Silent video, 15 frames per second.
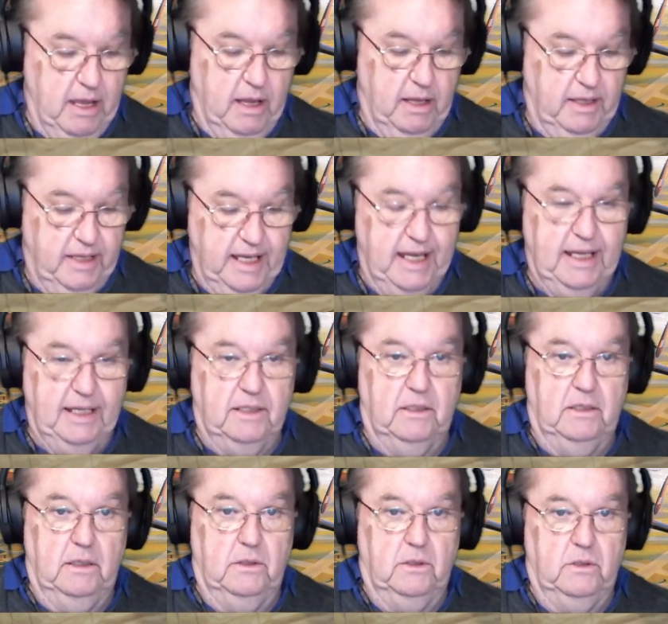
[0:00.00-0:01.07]
These
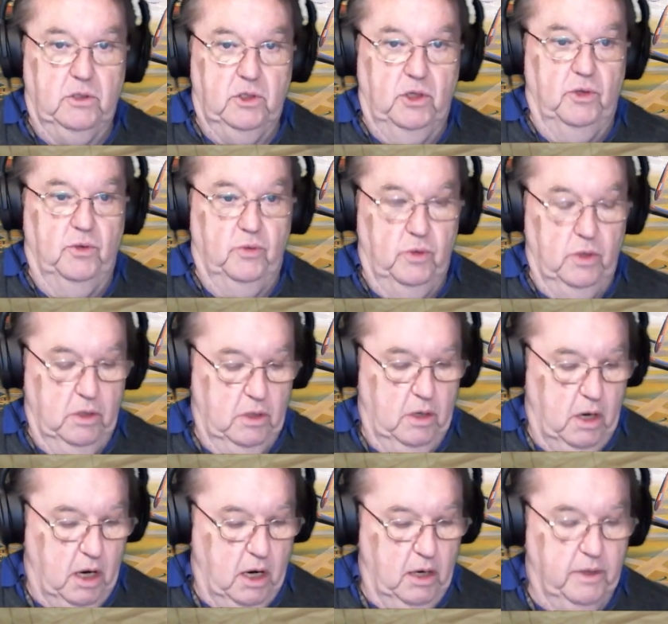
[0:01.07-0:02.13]
2
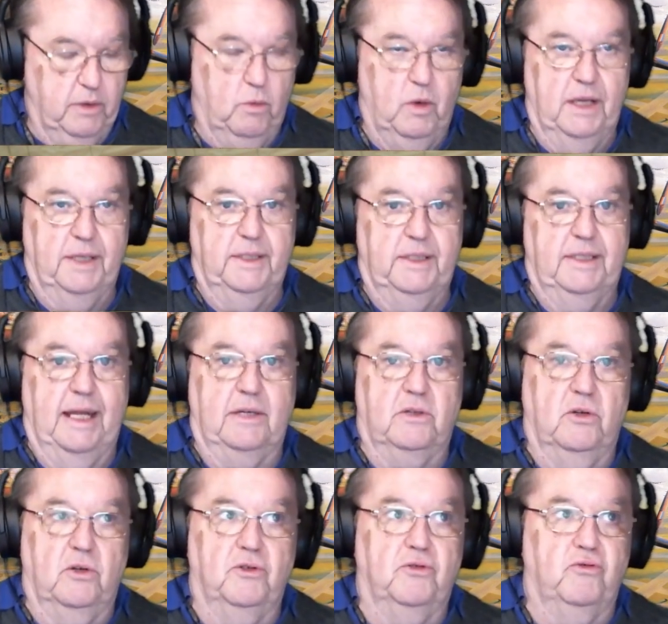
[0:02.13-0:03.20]
are the ones that
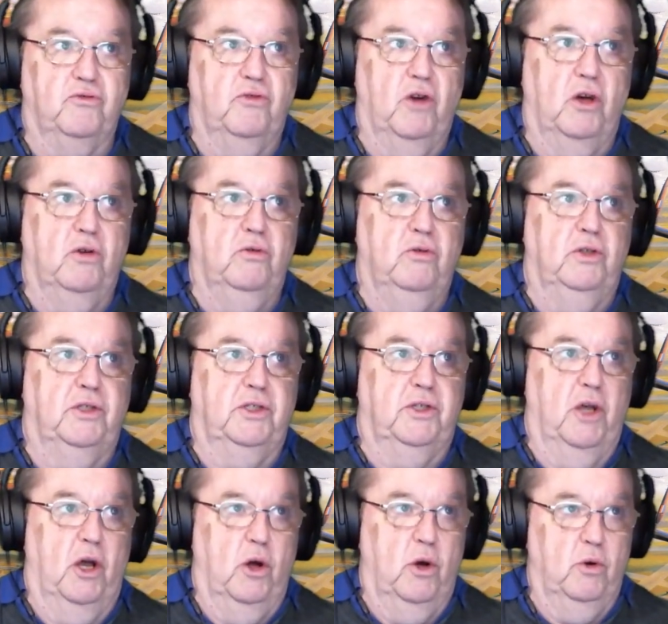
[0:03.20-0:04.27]
controls
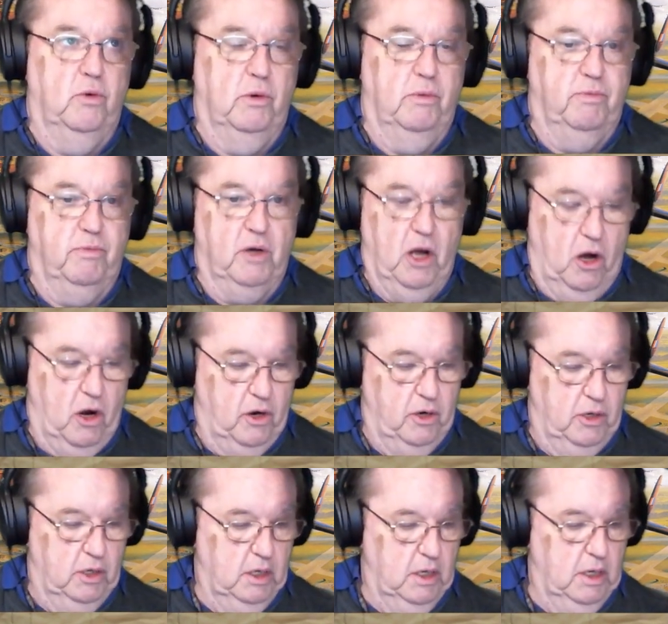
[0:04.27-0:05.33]
the whole car.
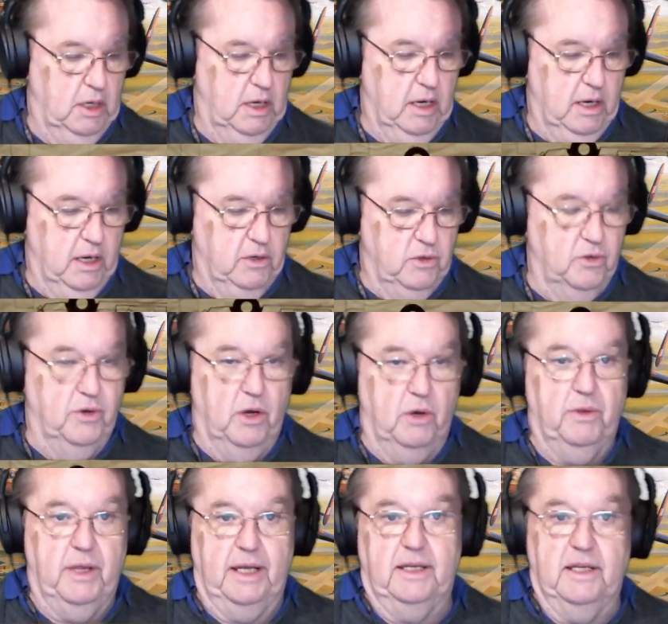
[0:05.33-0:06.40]
You know
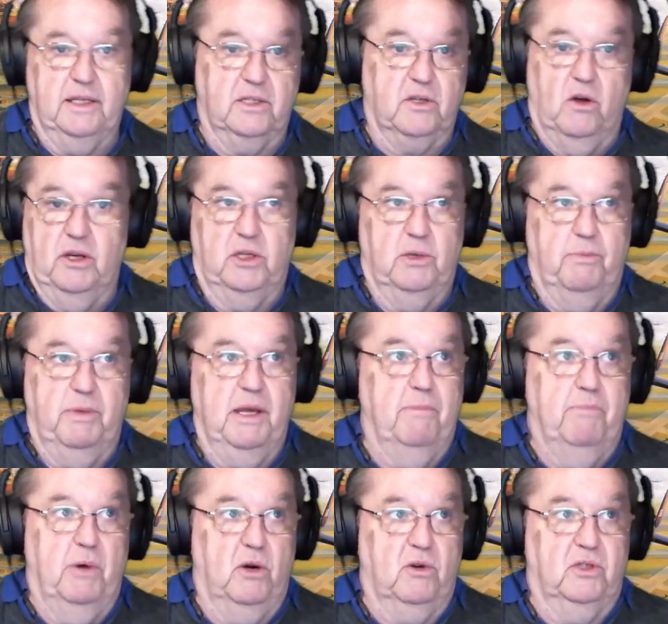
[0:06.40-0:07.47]
that it's going to be a
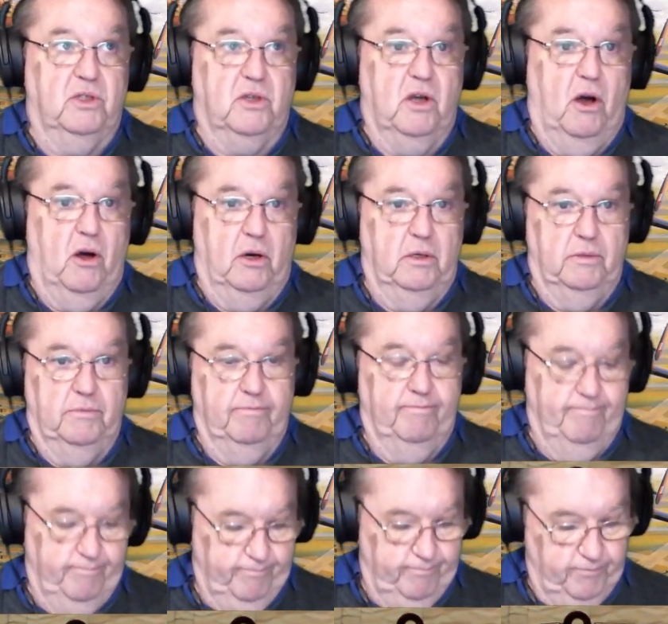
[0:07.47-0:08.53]
box car,
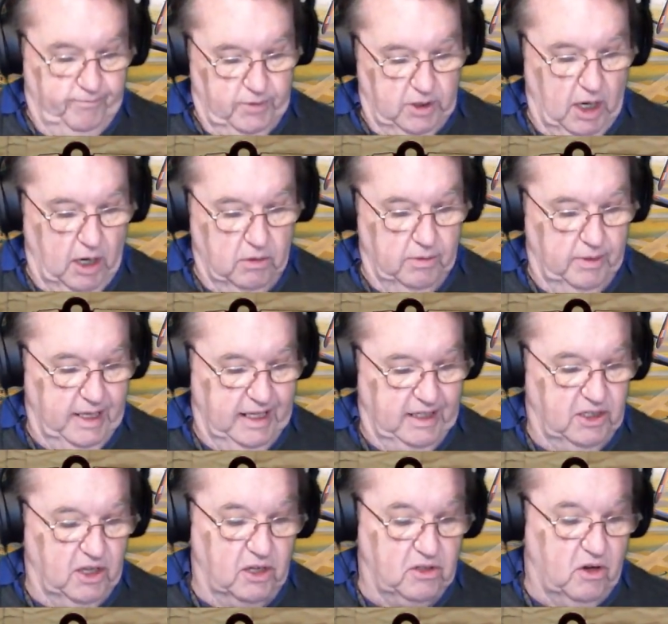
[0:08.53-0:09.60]
so
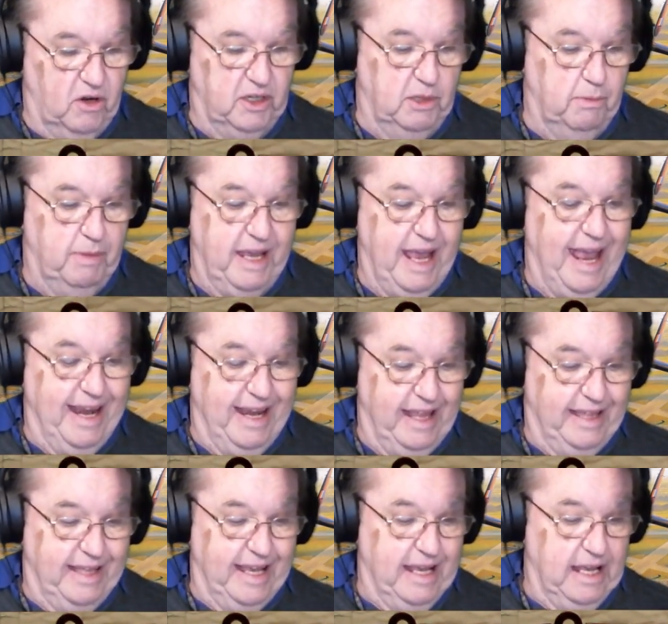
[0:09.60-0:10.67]
it's not going to be
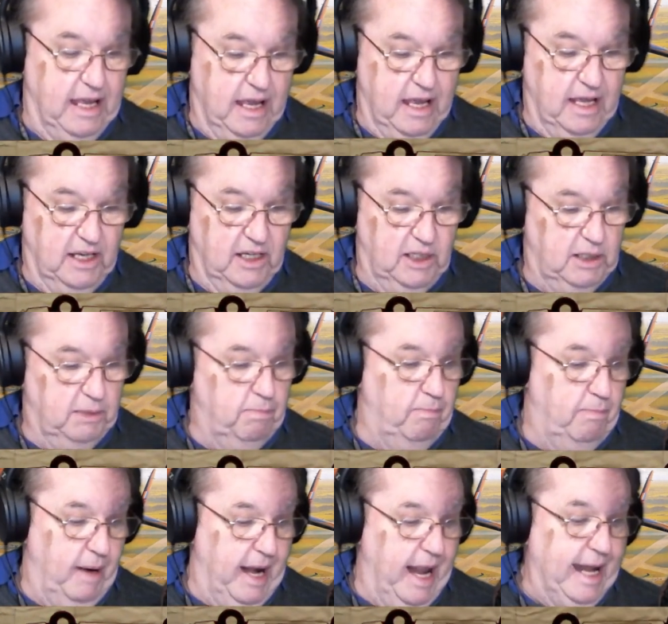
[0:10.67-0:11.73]
anything
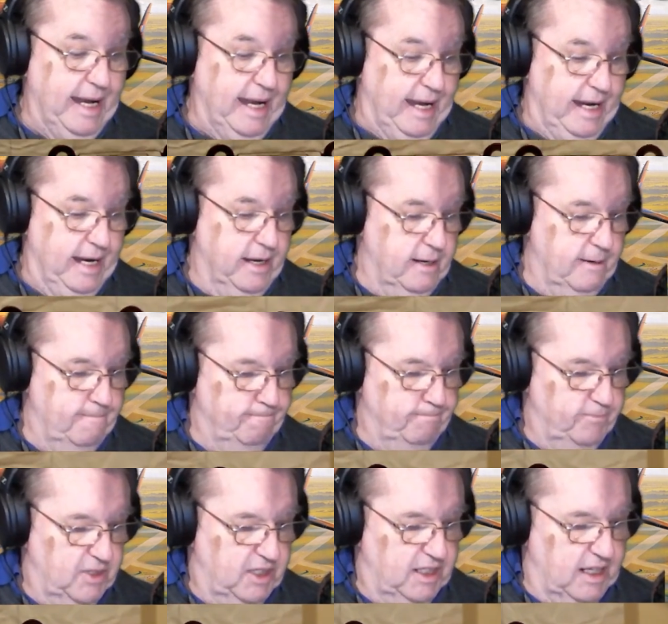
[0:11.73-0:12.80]
splendid
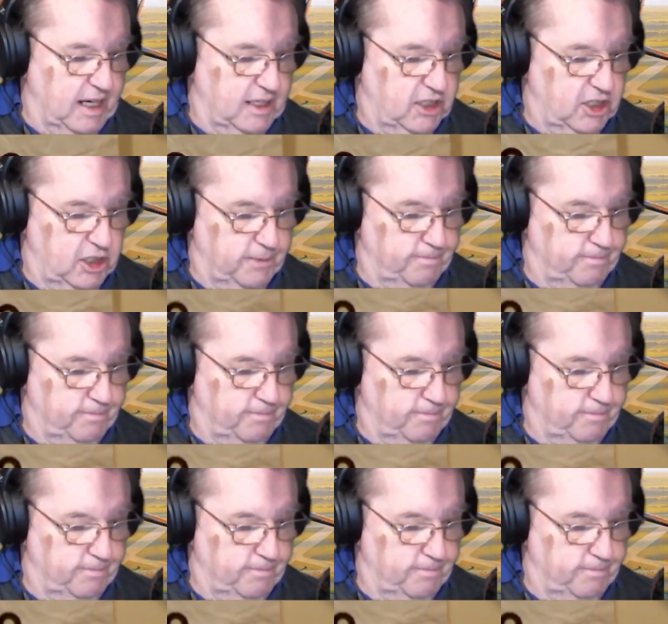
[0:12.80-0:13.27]
such.